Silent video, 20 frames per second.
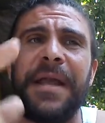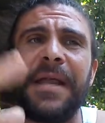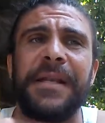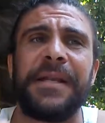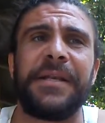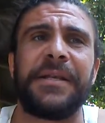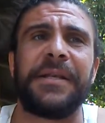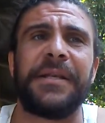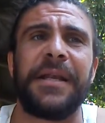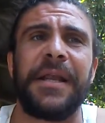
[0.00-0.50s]

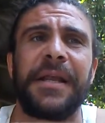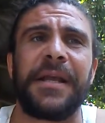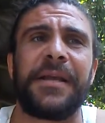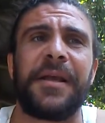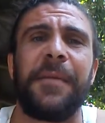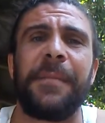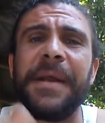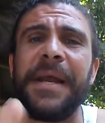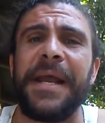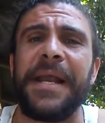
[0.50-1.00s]
And
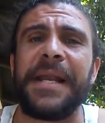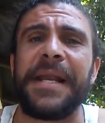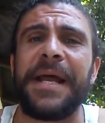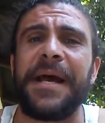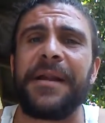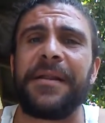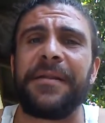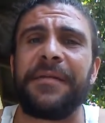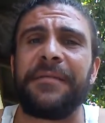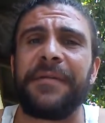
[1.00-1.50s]
coming in and
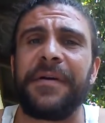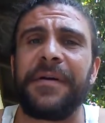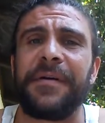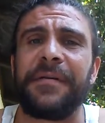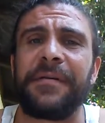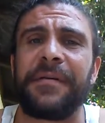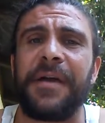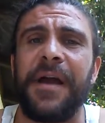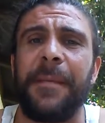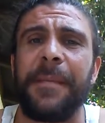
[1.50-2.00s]
out
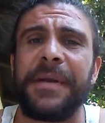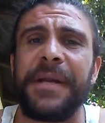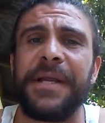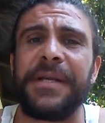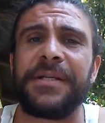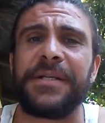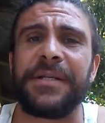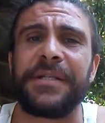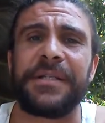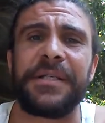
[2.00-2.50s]
of
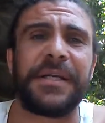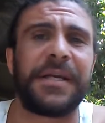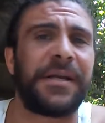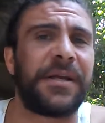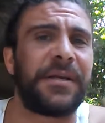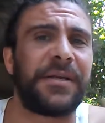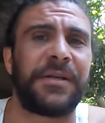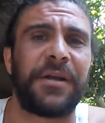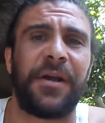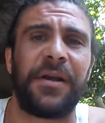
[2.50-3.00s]
combinations. He
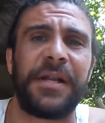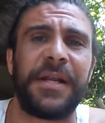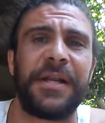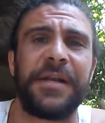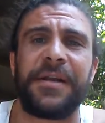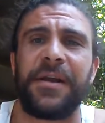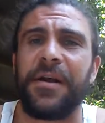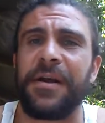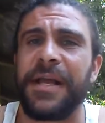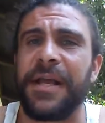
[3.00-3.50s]
could dart
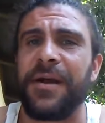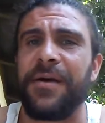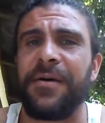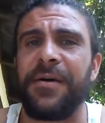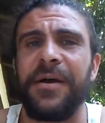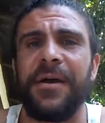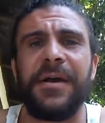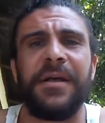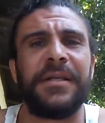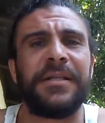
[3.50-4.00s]
in, dart
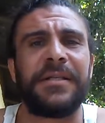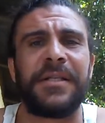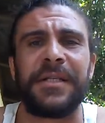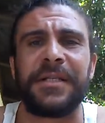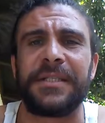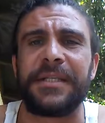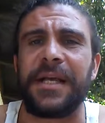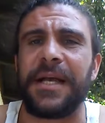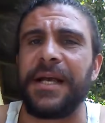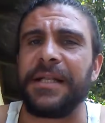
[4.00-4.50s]
out, to
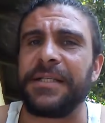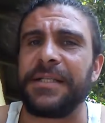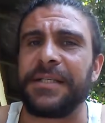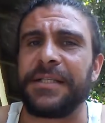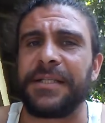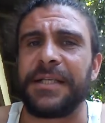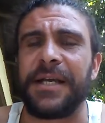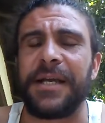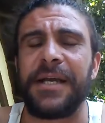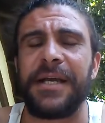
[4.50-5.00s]
the side.
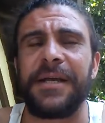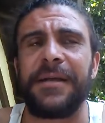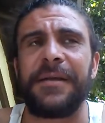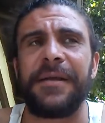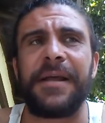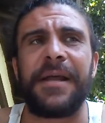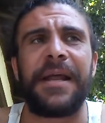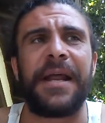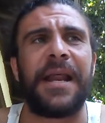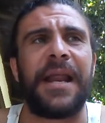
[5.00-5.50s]

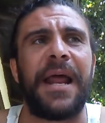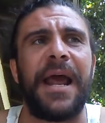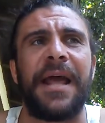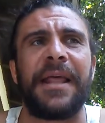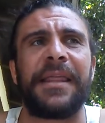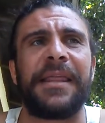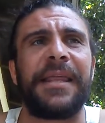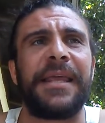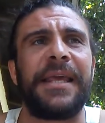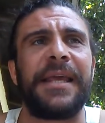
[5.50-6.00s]
And
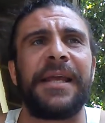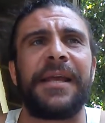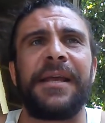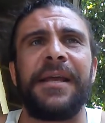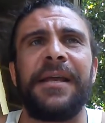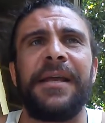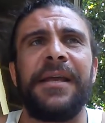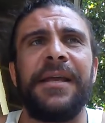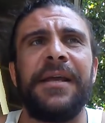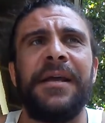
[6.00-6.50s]
I
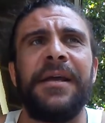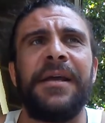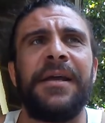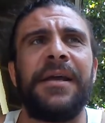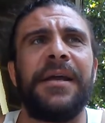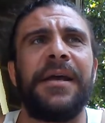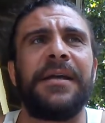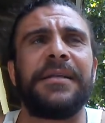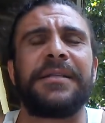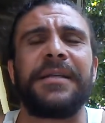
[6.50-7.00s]
think
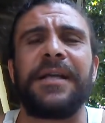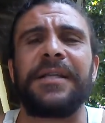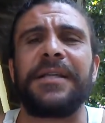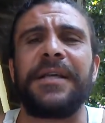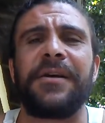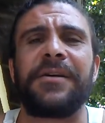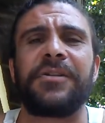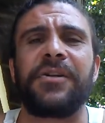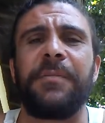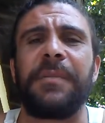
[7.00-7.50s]

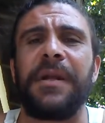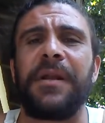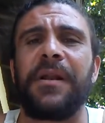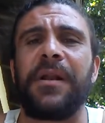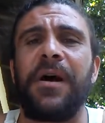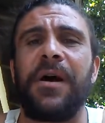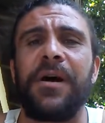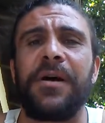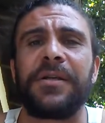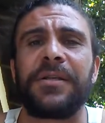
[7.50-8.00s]
Santiago's going to be
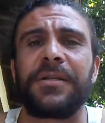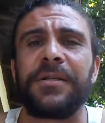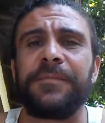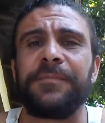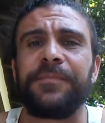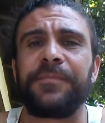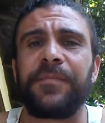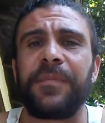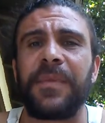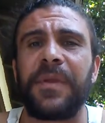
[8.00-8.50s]
lost
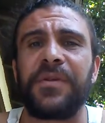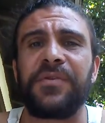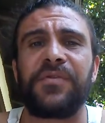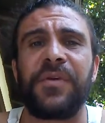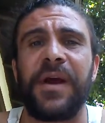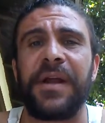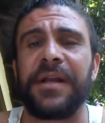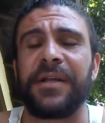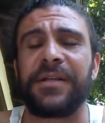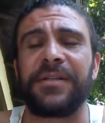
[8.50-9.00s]

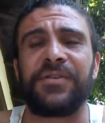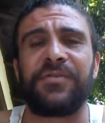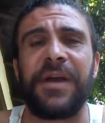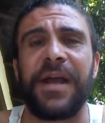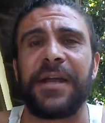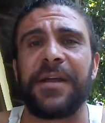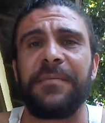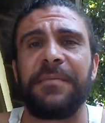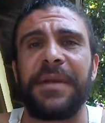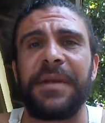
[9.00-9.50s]
trying to track